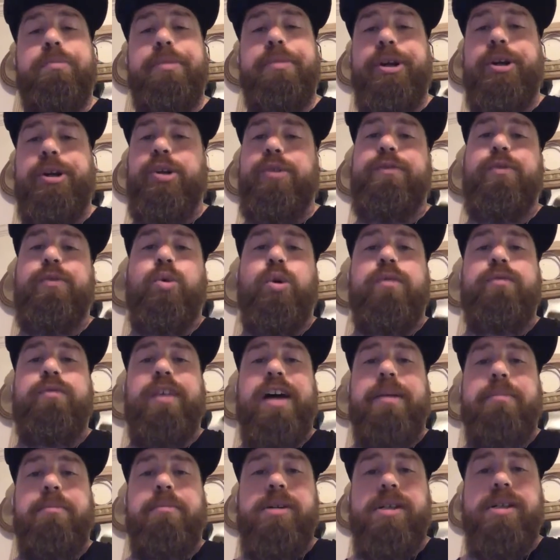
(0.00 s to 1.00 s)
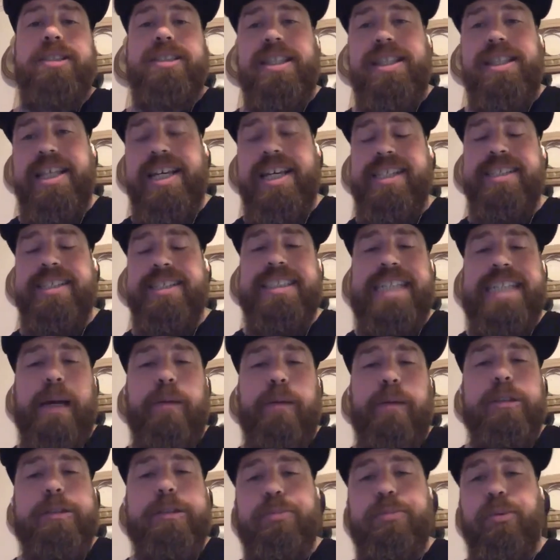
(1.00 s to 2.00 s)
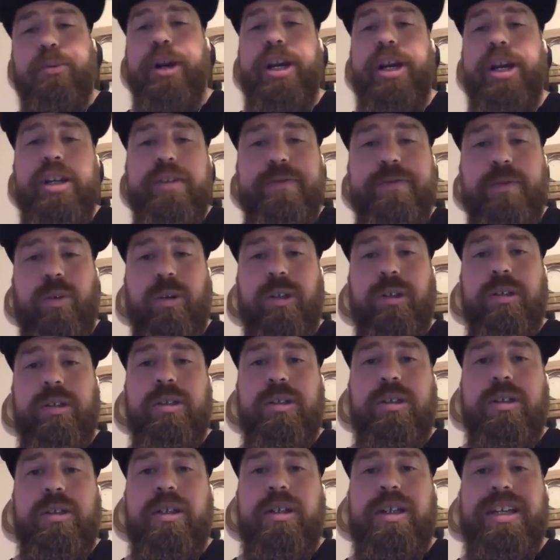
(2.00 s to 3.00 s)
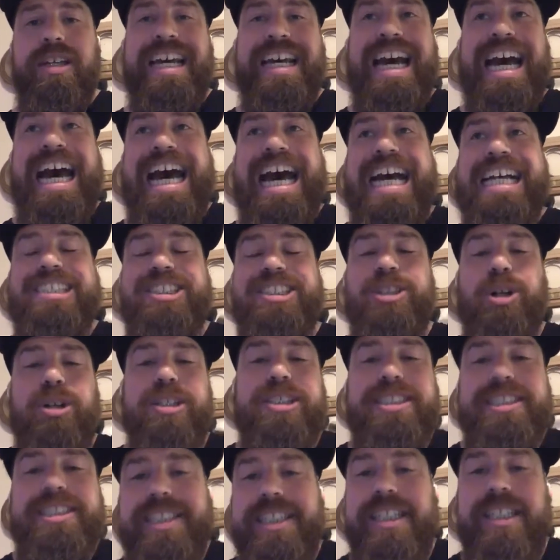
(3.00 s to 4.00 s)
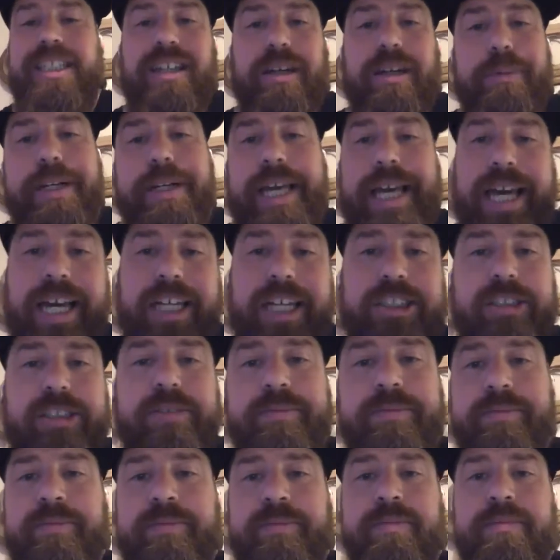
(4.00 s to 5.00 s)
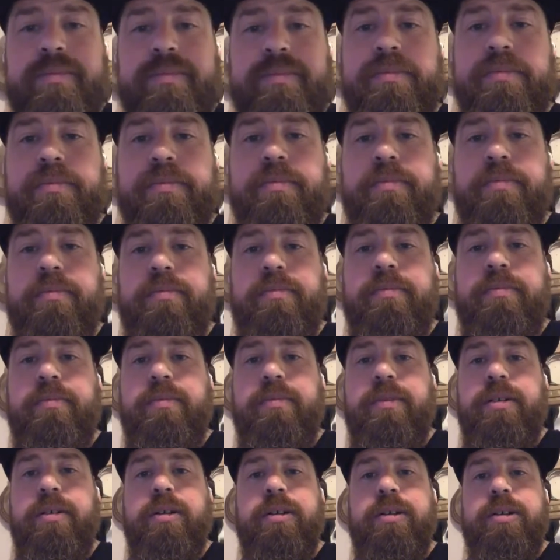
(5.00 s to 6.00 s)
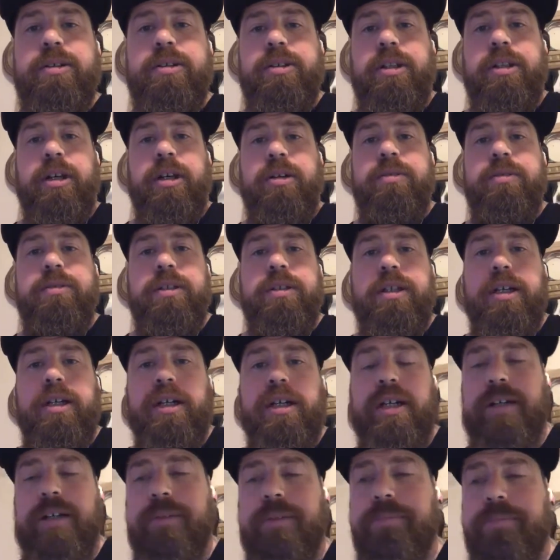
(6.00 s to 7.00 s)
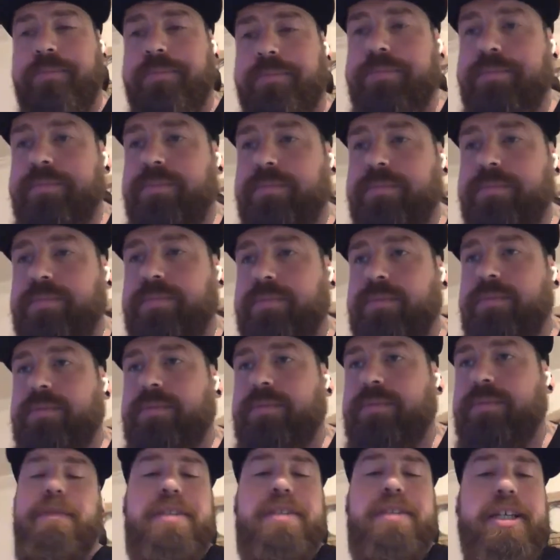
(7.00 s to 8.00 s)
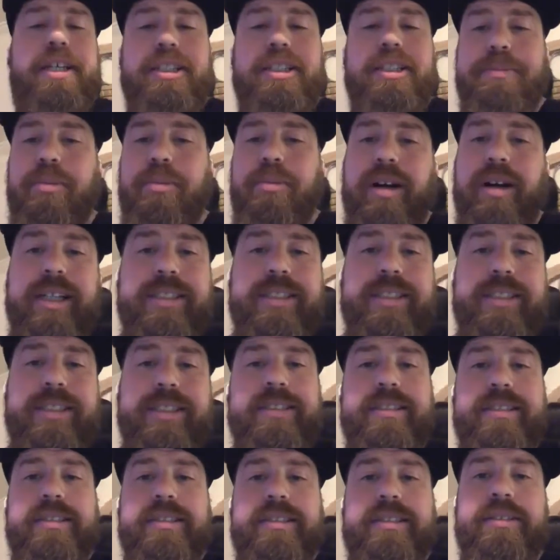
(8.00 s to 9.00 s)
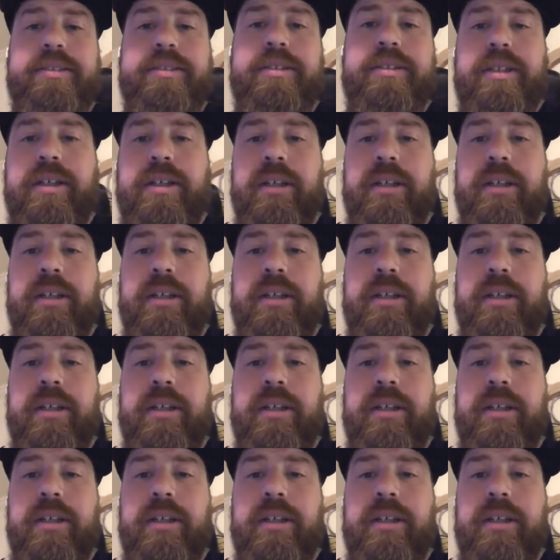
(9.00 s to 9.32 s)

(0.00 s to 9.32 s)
a period of four or five months. The things that I was praying for, I started seeing come into action. You know, um, everything's a process.